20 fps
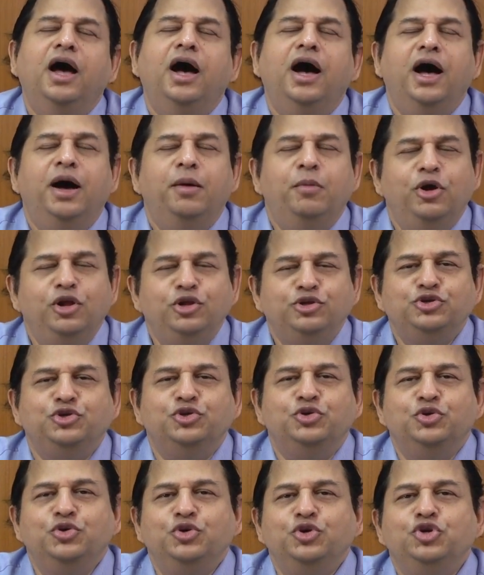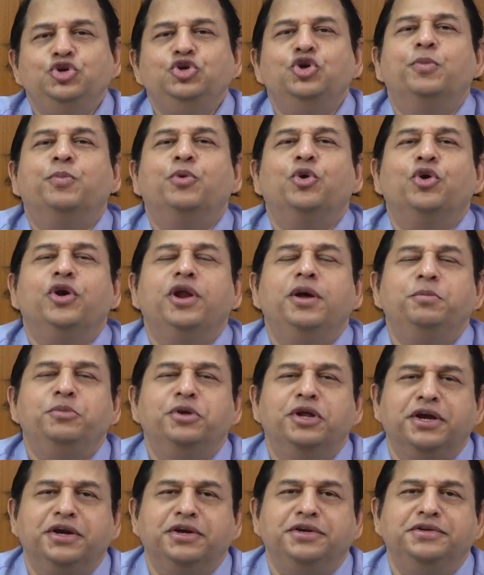I'm also your program
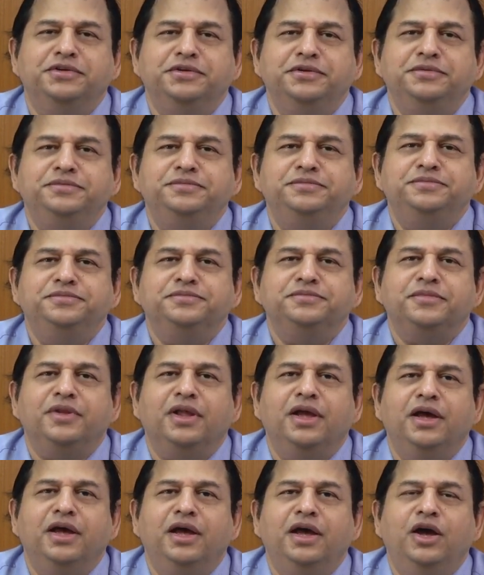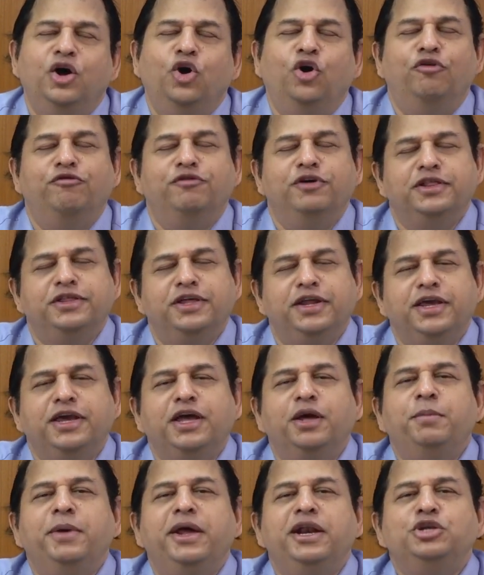director of Al
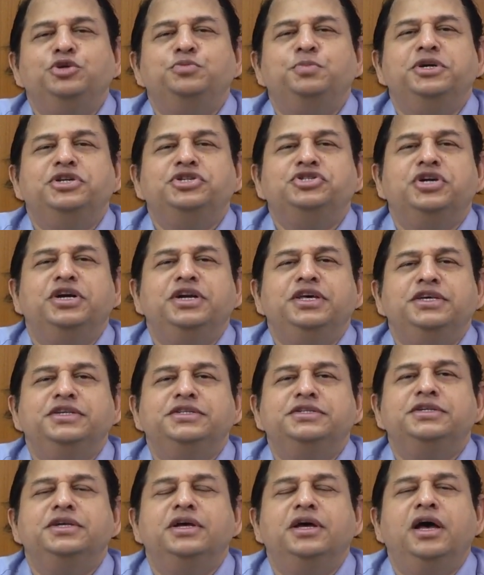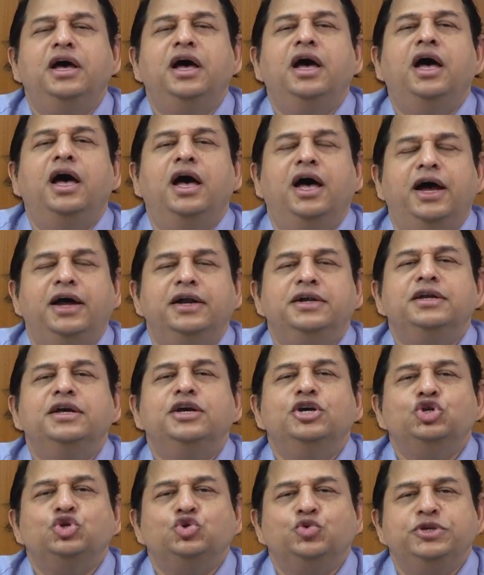Tariqa Management Studies at
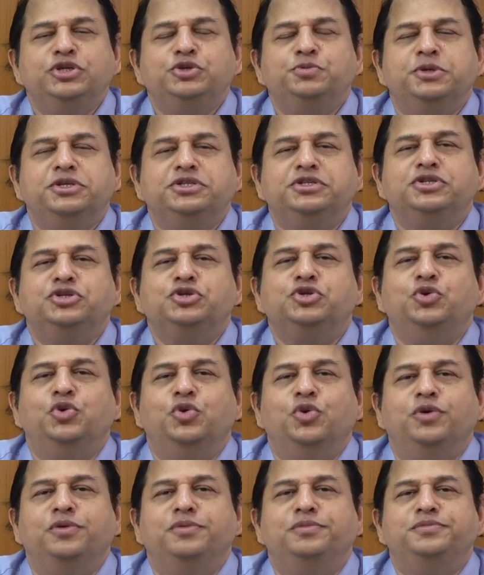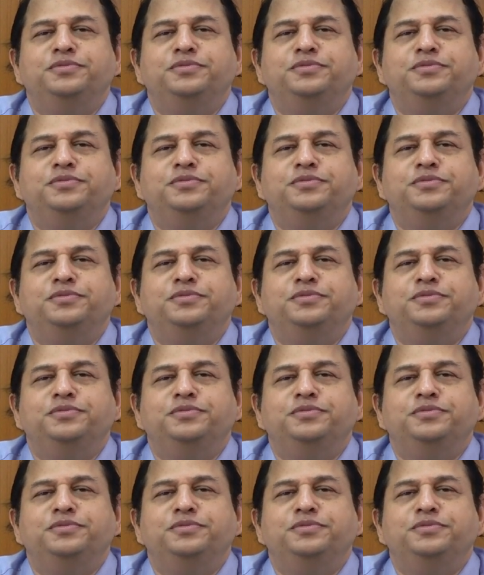Swiss Business School.